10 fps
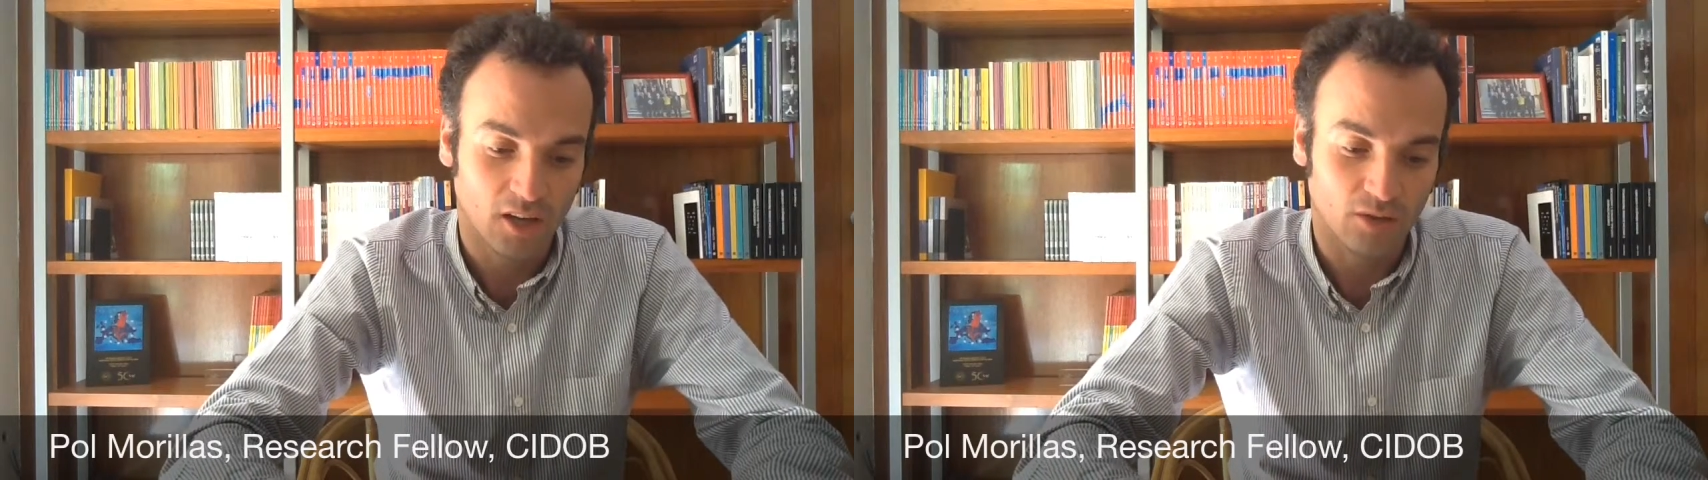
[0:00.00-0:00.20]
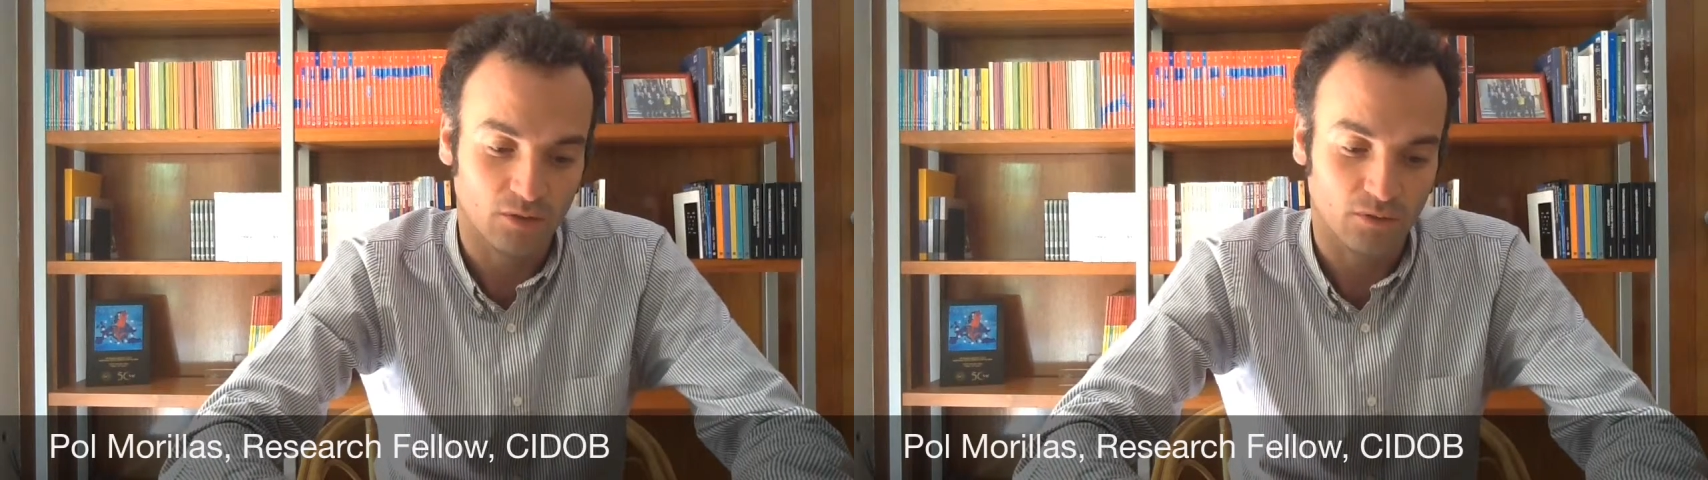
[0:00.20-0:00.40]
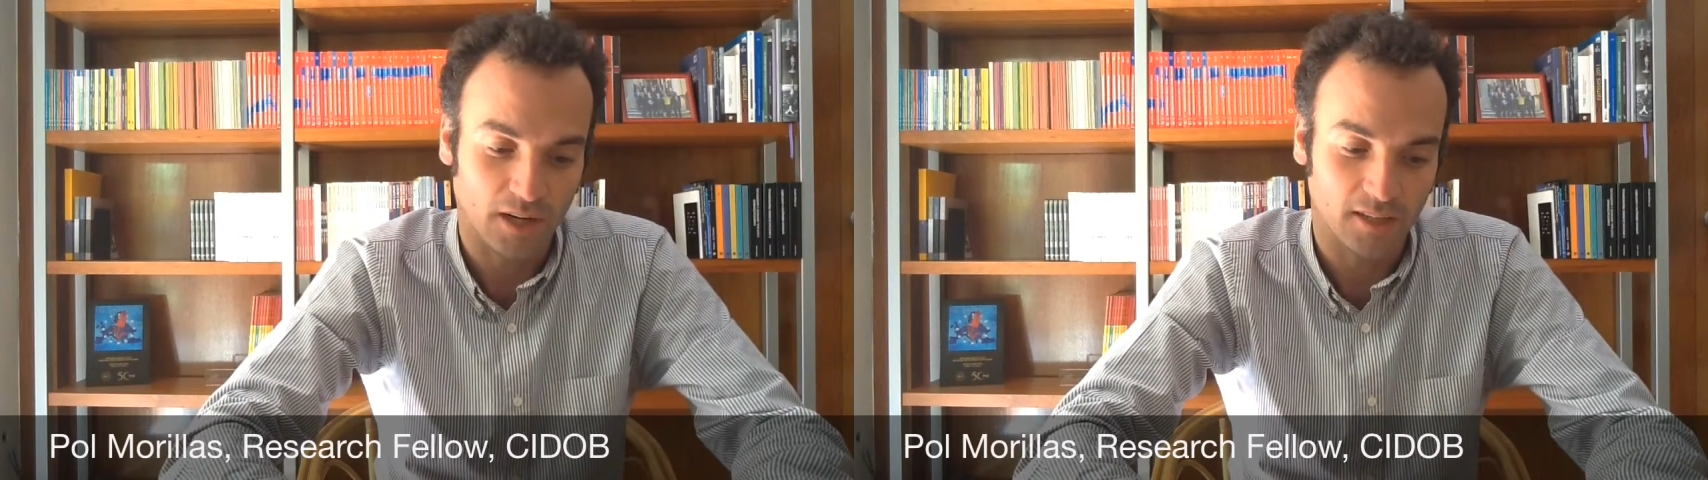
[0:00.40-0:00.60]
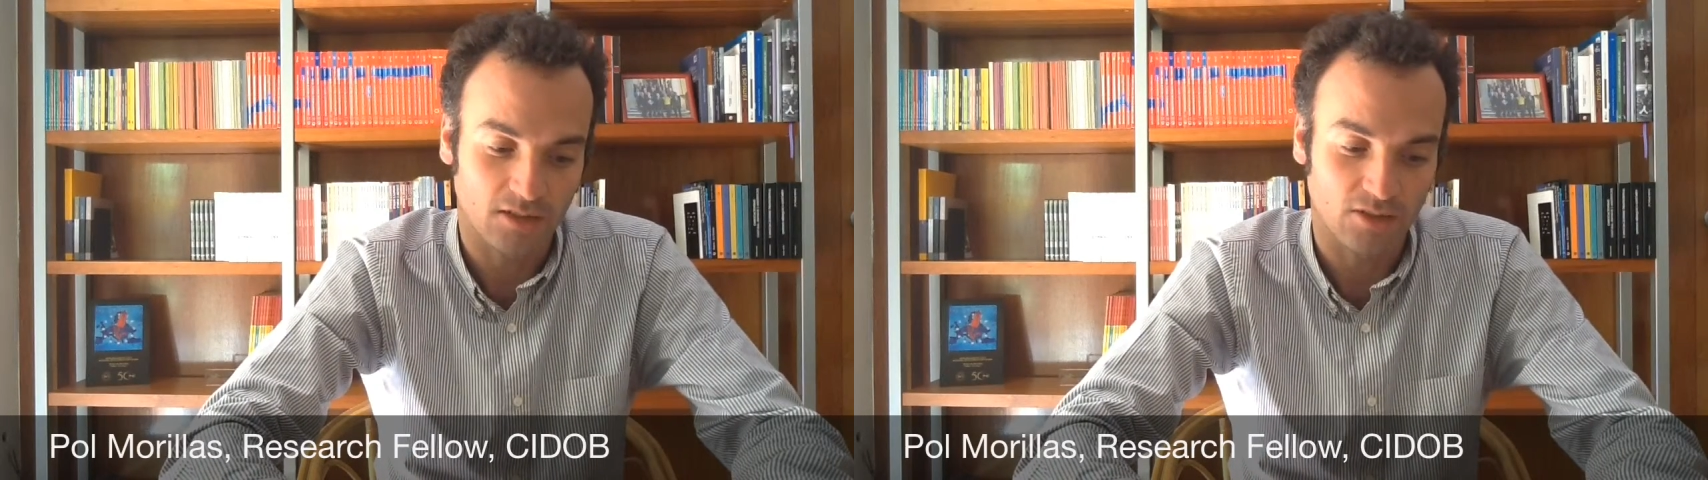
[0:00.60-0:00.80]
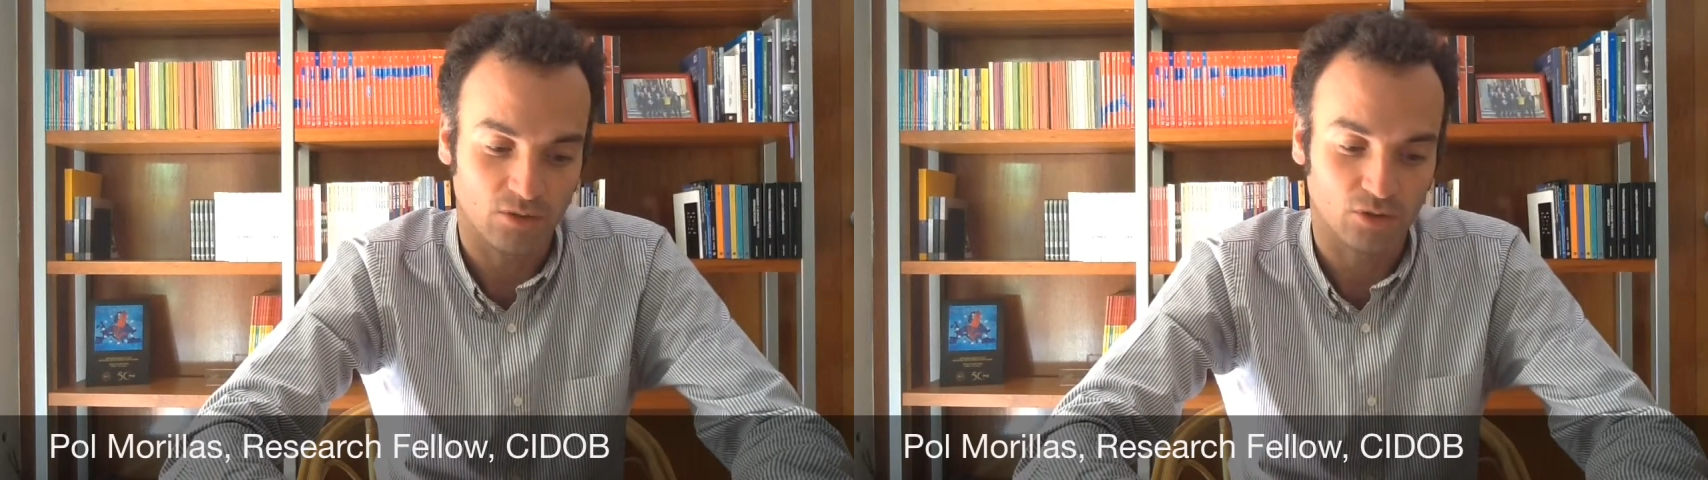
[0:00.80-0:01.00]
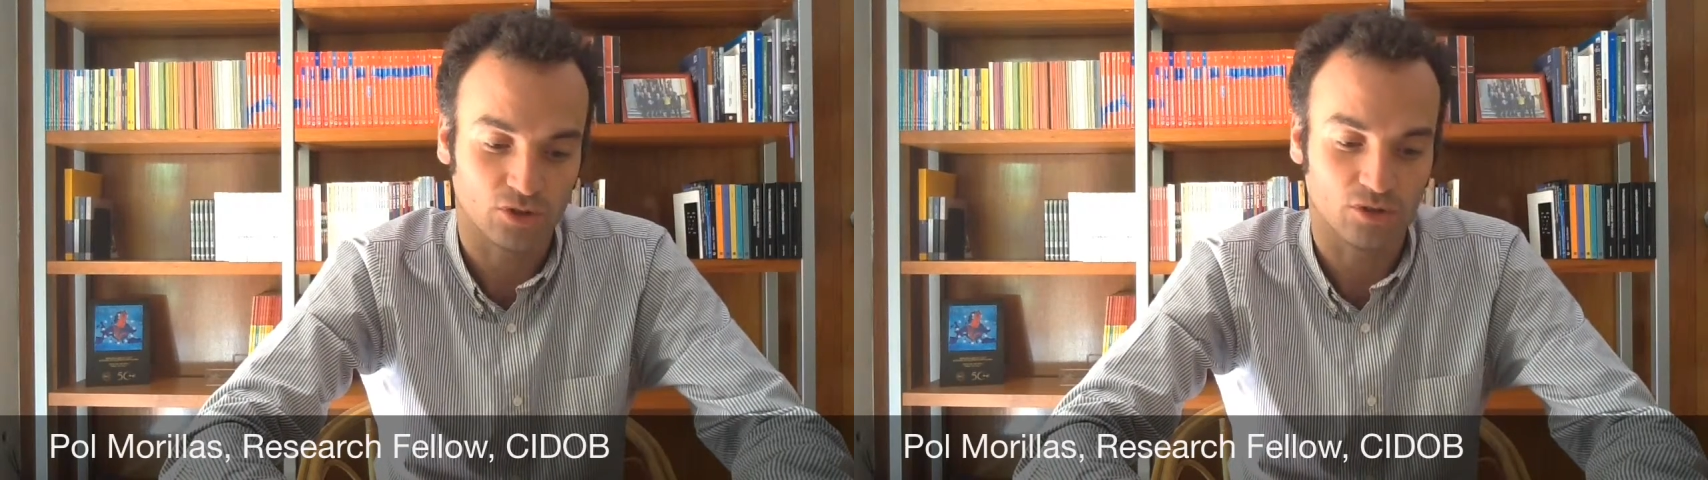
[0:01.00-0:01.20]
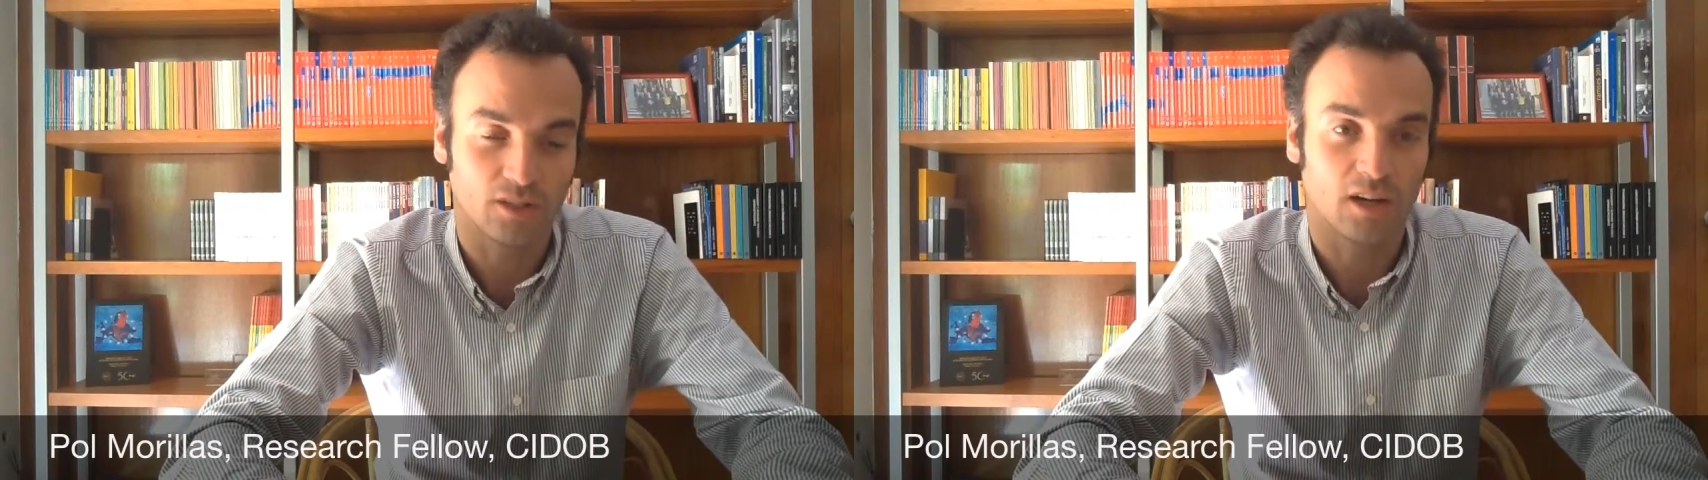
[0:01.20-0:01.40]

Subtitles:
to find a solution,